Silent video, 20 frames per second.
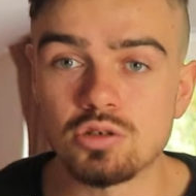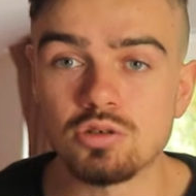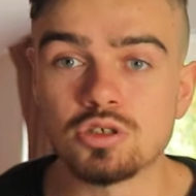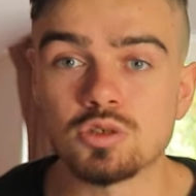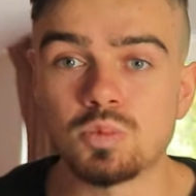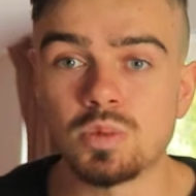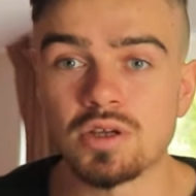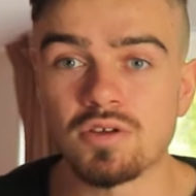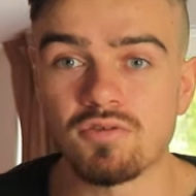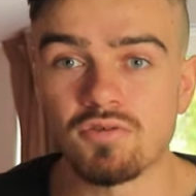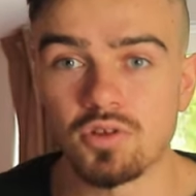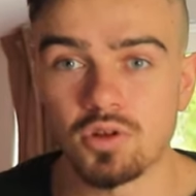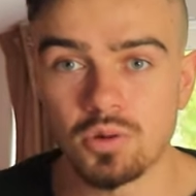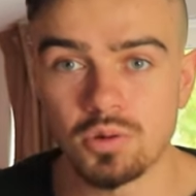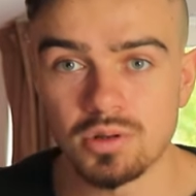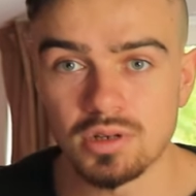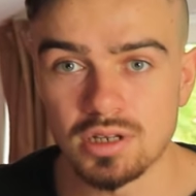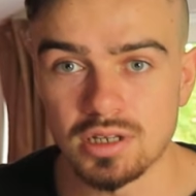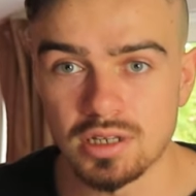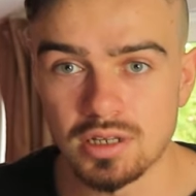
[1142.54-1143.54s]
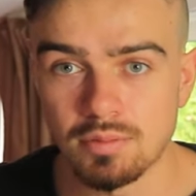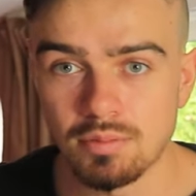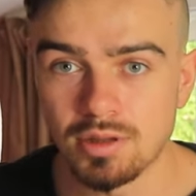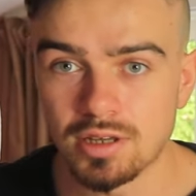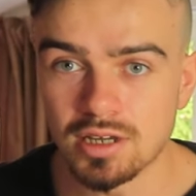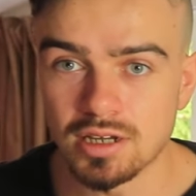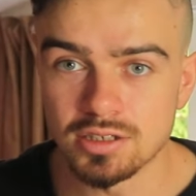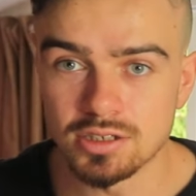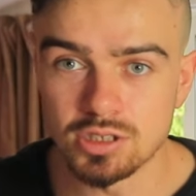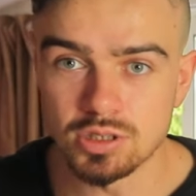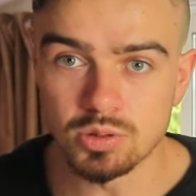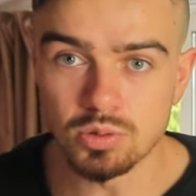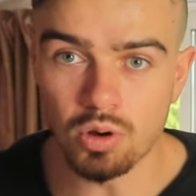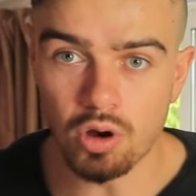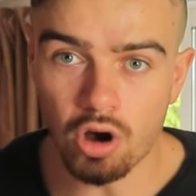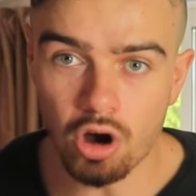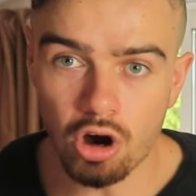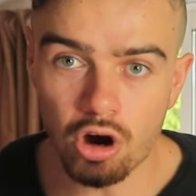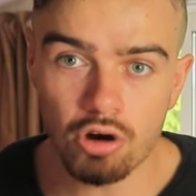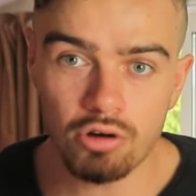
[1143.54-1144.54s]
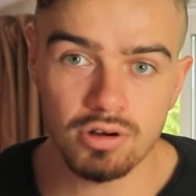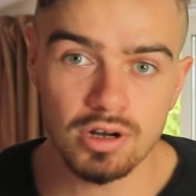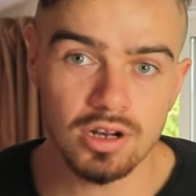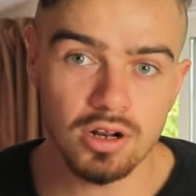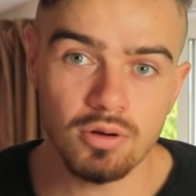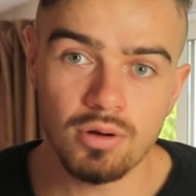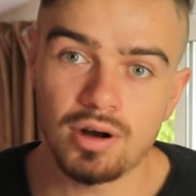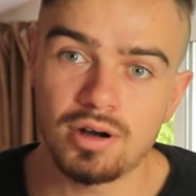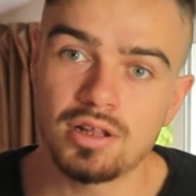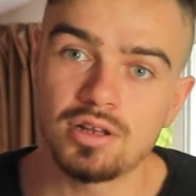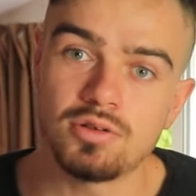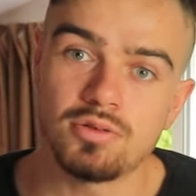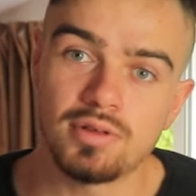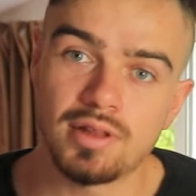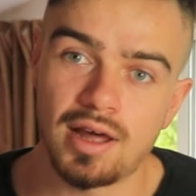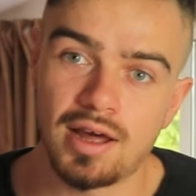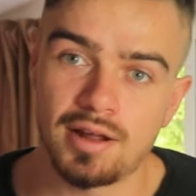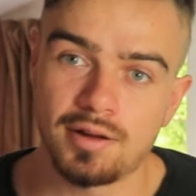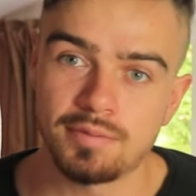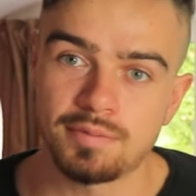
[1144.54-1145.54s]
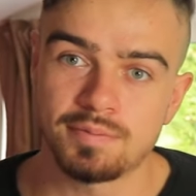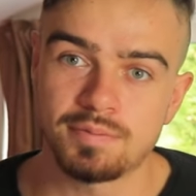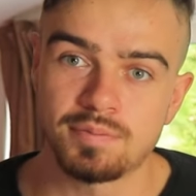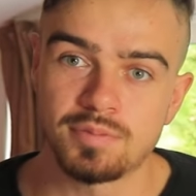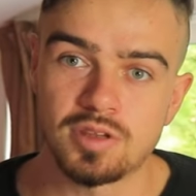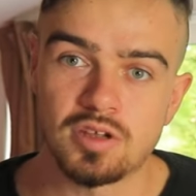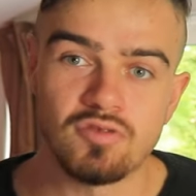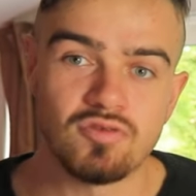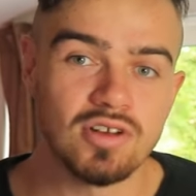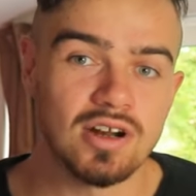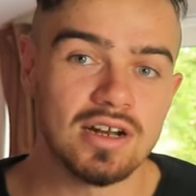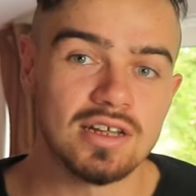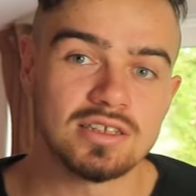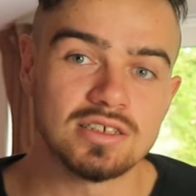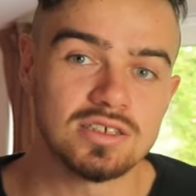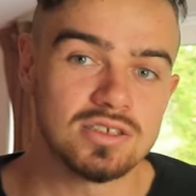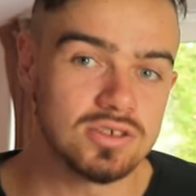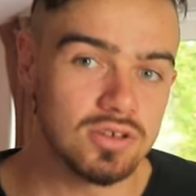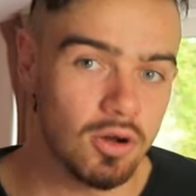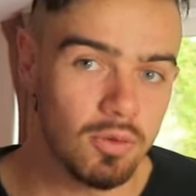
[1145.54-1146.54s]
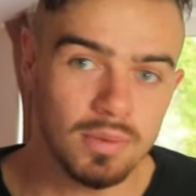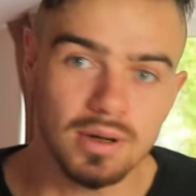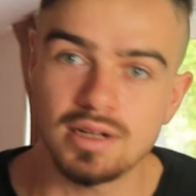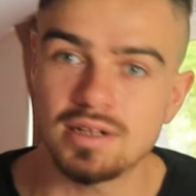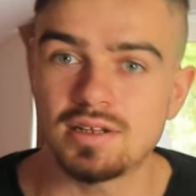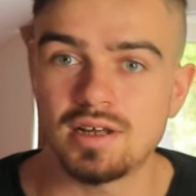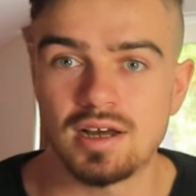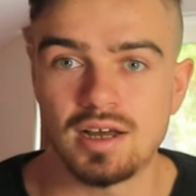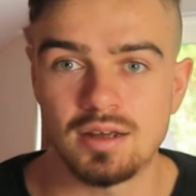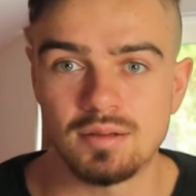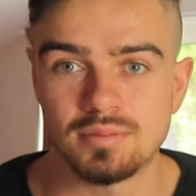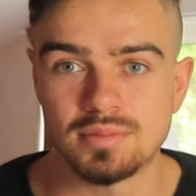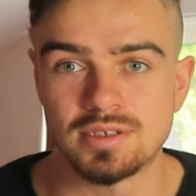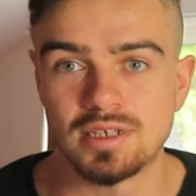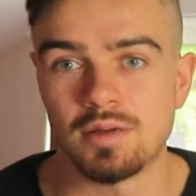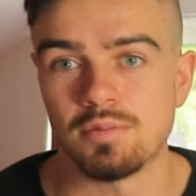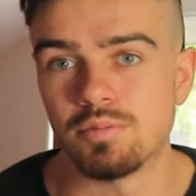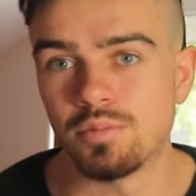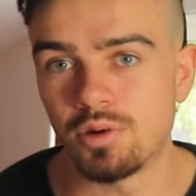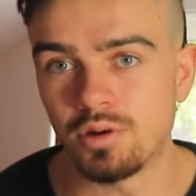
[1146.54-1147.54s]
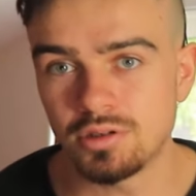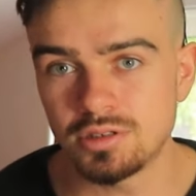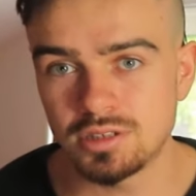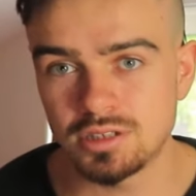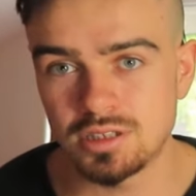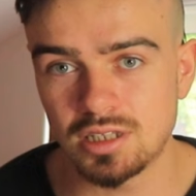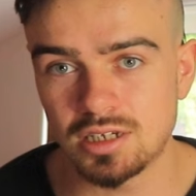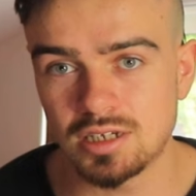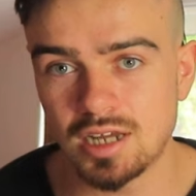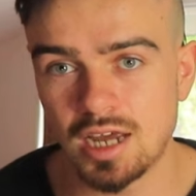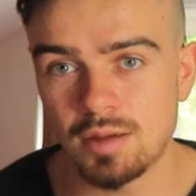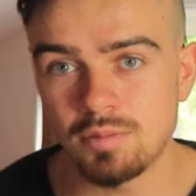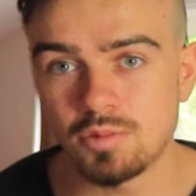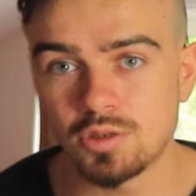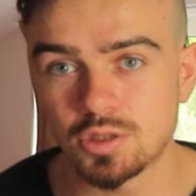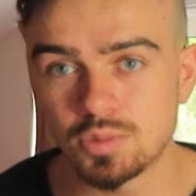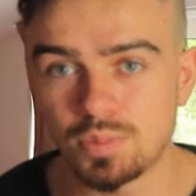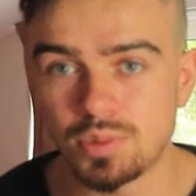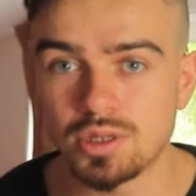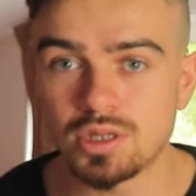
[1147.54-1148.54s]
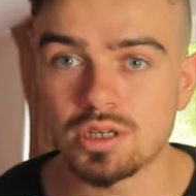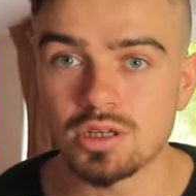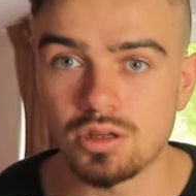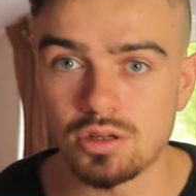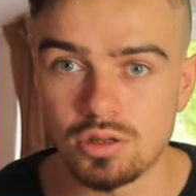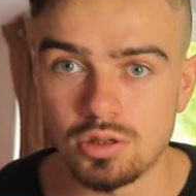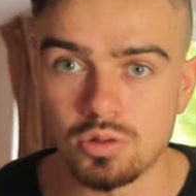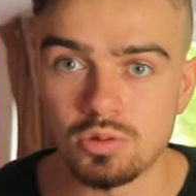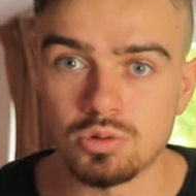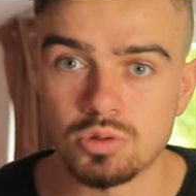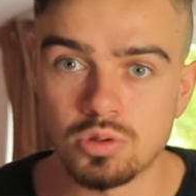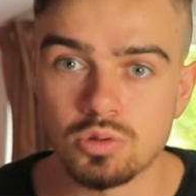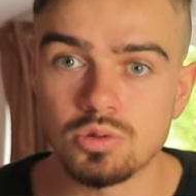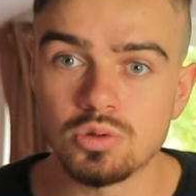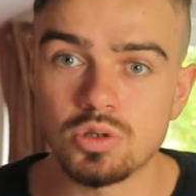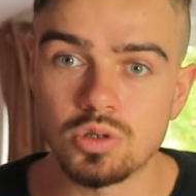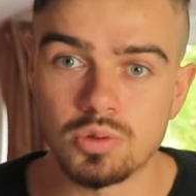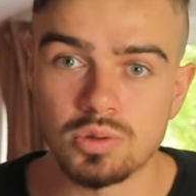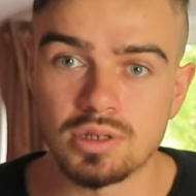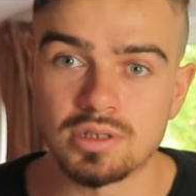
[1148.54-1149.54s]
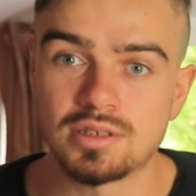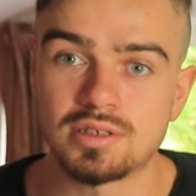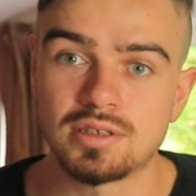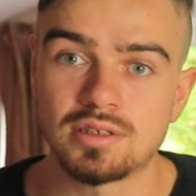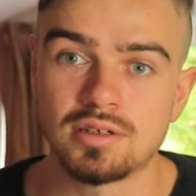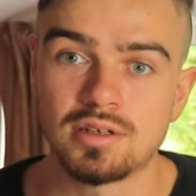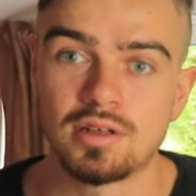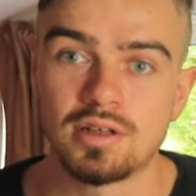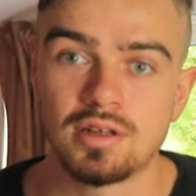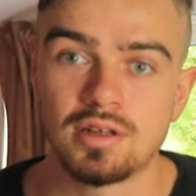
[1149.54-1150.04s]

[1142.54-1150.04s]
to speak fluently because you already know how to do that. You've done it so many times, and most of the time you speak, you do do it.